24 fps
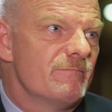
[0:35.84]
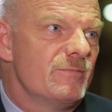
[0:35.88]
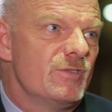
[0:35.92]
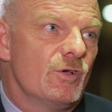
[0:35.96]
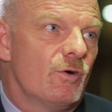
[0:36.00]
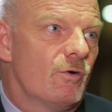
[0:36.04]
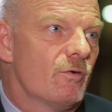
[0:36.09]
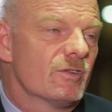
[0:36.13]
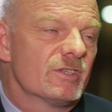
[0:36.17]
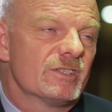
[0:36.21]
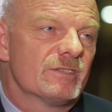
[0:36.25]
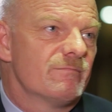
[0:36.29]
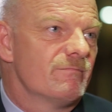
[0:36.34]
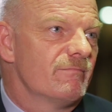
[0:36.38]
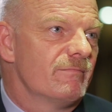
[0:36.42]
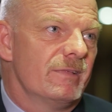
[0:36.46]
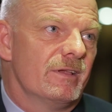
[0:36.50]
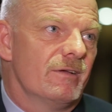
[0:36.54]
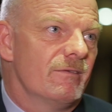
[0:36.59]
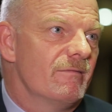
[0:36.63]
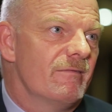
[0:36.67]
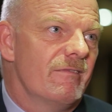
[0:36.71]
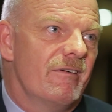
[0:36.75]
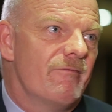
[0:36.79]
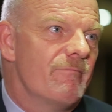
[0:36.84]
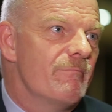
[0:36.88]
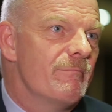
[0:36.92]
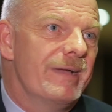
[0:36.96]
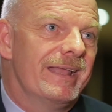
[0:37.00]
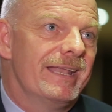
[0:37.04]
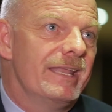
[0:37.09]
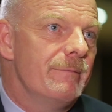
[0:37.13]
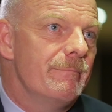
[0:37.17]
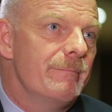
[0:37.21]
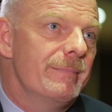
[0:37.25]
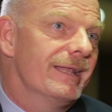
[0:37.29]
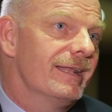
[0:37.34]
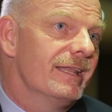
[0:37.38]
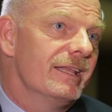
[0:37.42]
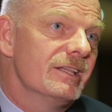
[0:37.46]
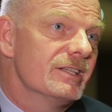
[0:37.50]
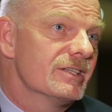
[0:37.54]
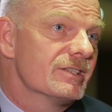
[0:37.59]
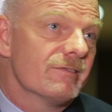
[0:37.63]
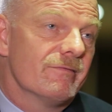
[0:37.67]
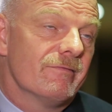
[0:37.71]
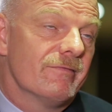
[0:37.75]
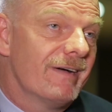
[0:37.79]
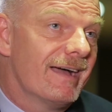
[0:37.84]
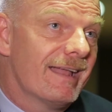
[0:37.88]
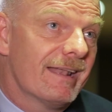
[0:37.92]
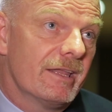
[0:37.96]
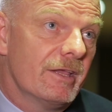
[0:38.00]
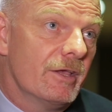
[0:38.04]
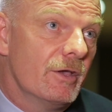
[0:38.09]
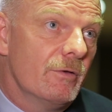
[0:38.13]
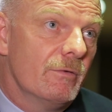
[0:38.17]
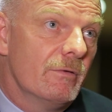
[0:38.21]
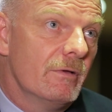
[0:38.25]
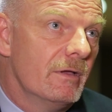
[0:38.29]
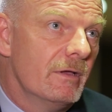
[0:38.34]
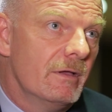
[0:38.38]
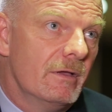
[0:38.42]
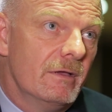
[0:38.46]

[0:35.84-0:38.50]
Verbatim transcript: yachts you know, of many millions of value